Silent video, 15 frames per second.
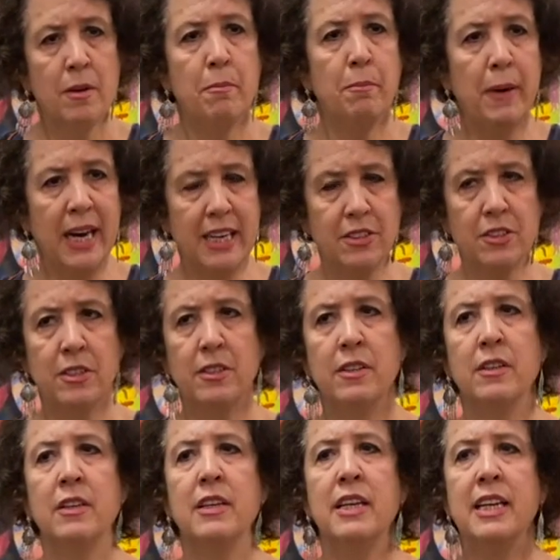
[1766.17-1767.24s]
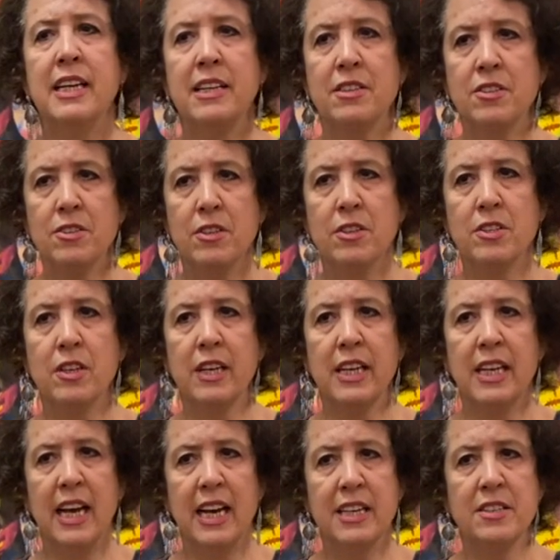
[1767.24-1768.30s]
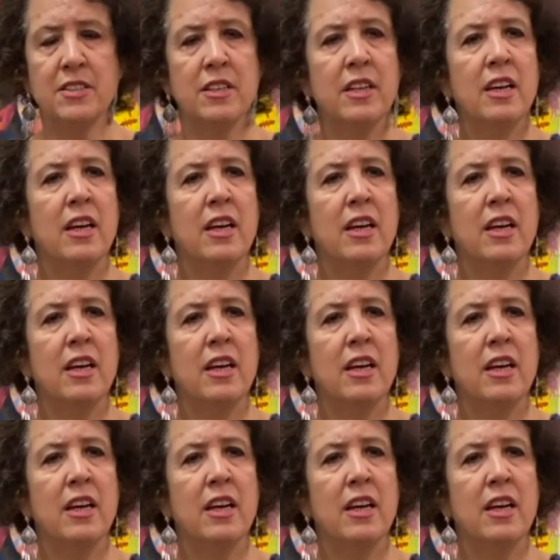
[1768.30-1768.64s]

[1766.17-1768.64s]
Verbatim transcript: but it certainly has